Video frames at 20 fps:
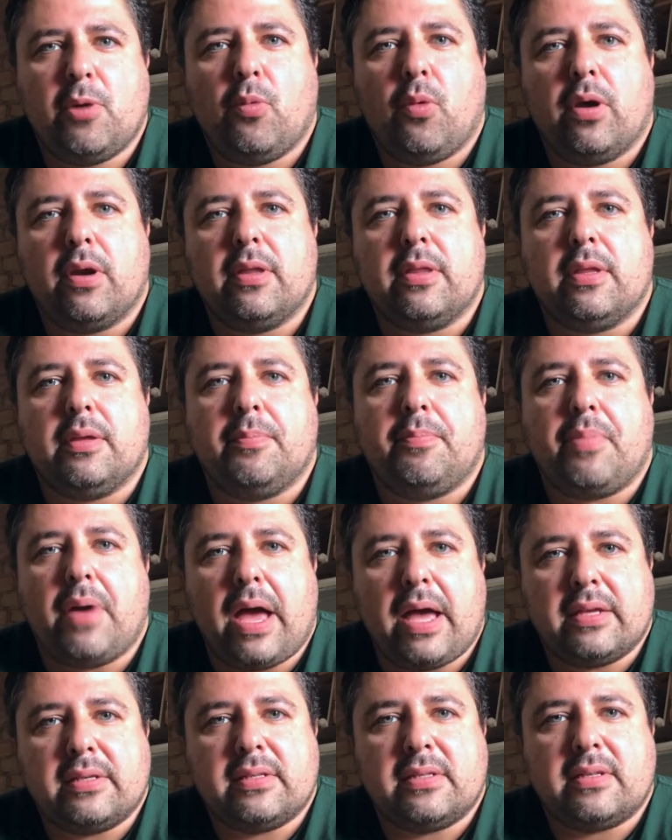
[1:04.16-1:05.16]
one of the
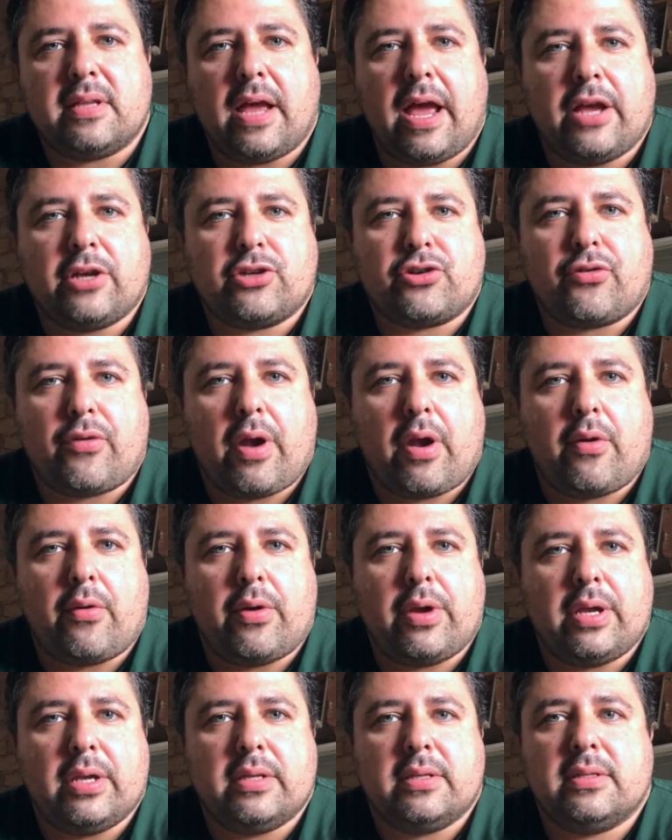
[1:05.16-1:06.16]
best
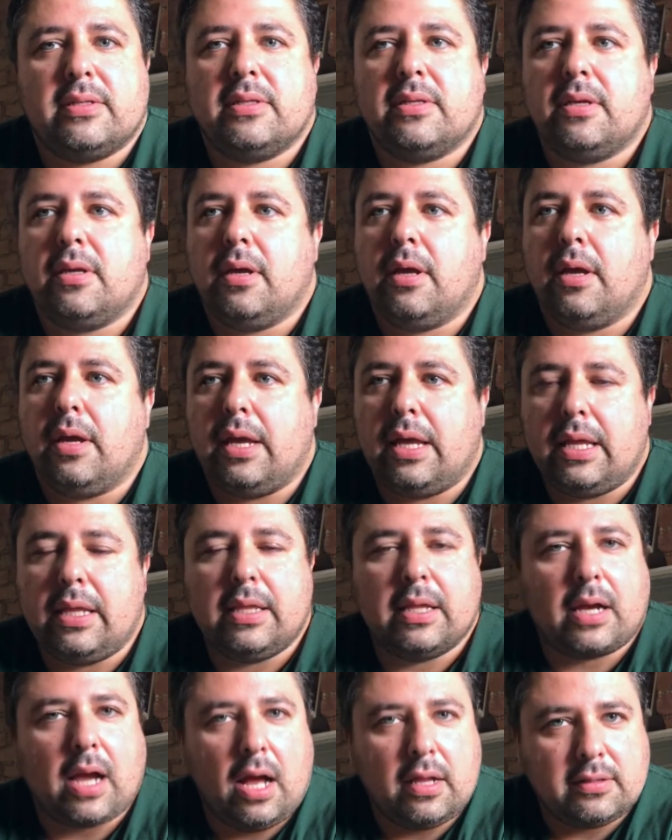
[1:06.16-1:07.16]
estuaries in
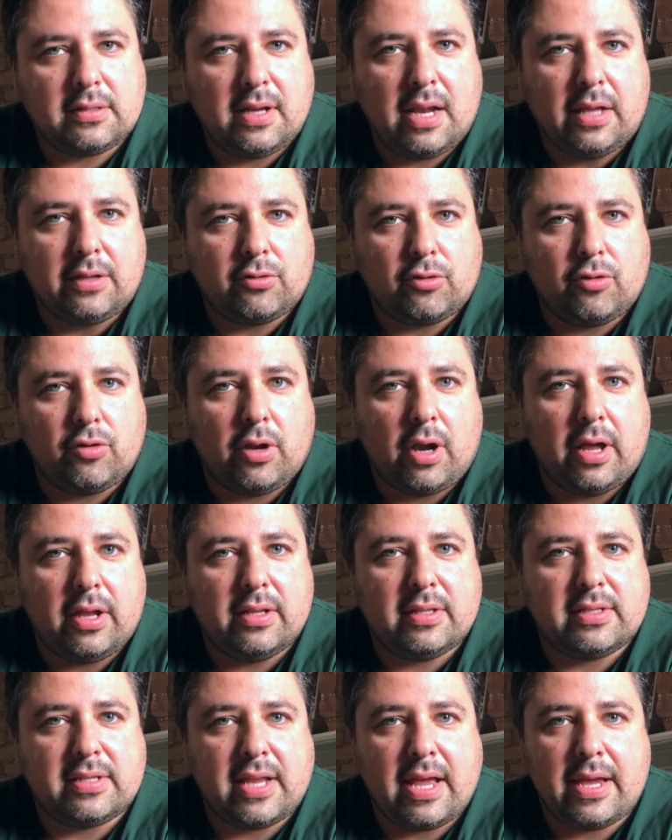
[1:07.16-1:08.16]
the continental
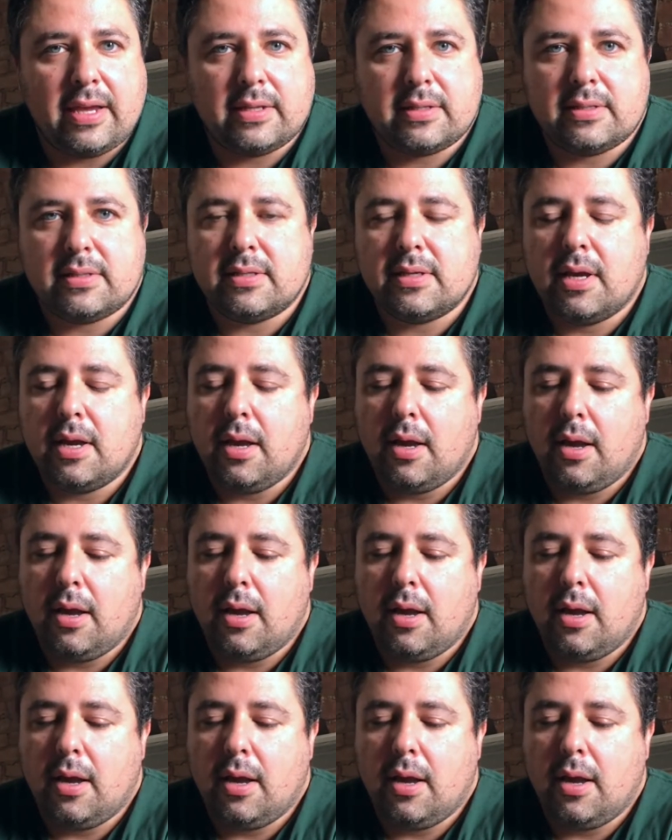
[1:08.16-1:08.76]
United States.